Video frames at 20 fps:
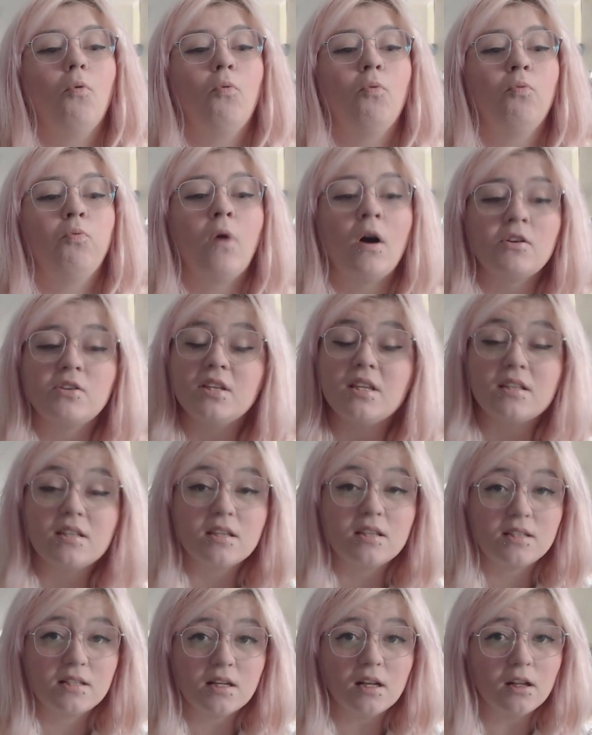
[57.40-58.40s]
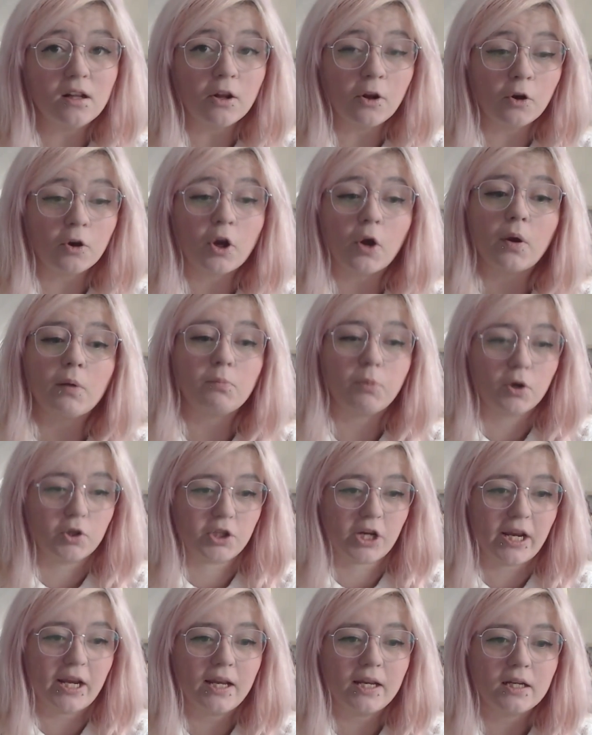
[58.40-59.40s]
Whilst this is still an ongoing
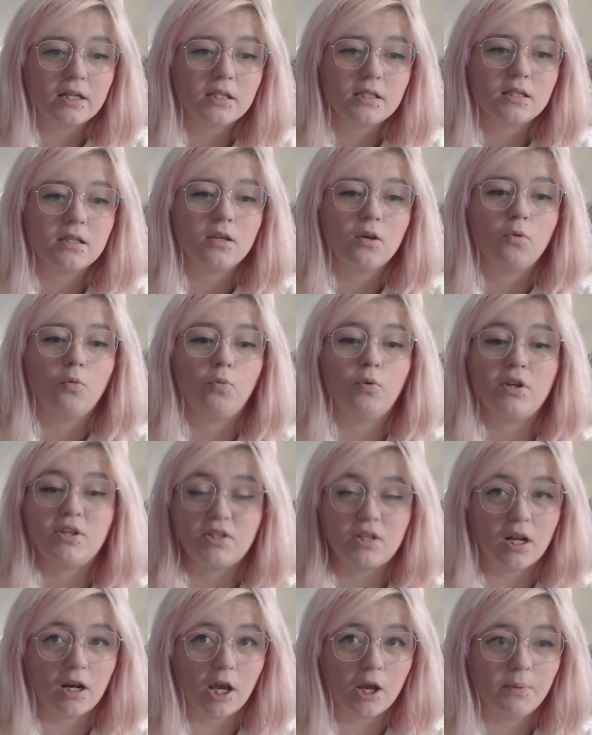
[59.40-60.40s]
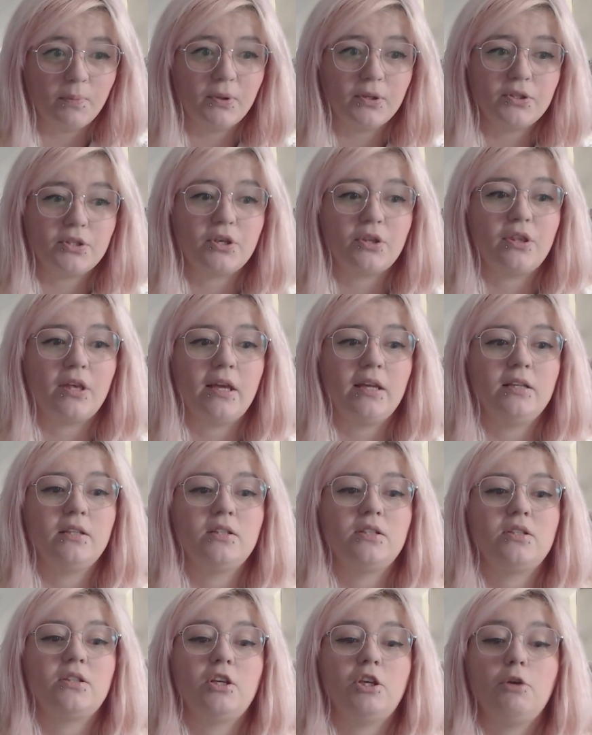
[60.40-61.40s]
project, we're still open to things
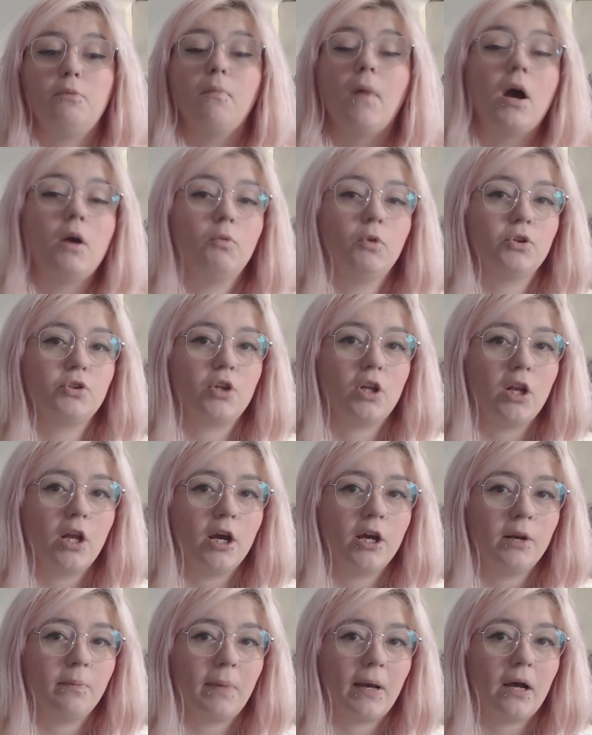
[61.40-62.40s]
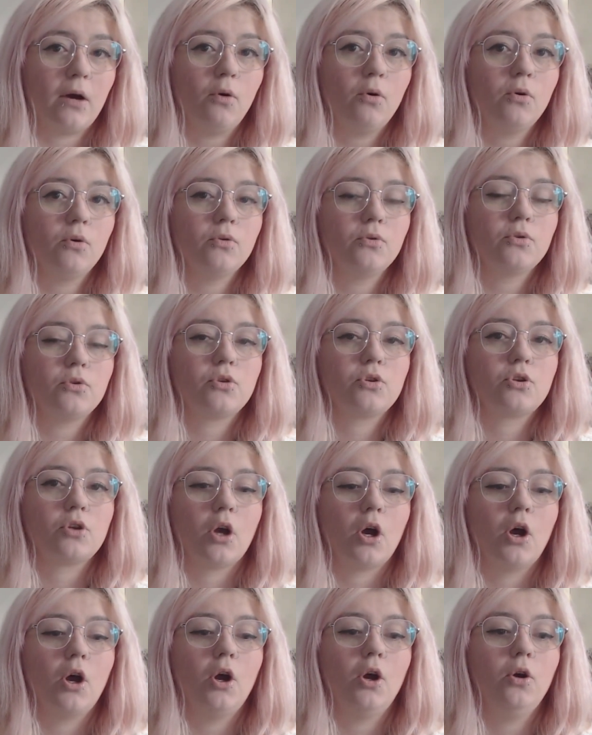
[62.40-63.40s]
that you might want to learn about,
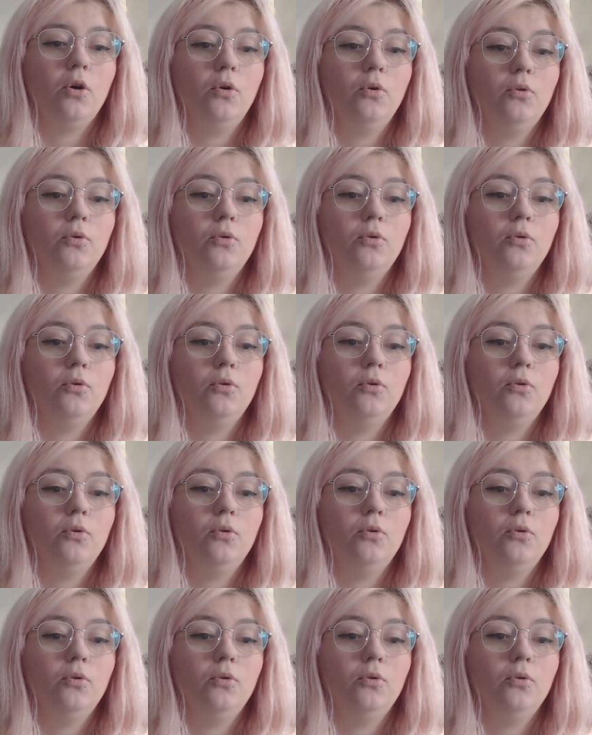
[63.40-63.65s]
so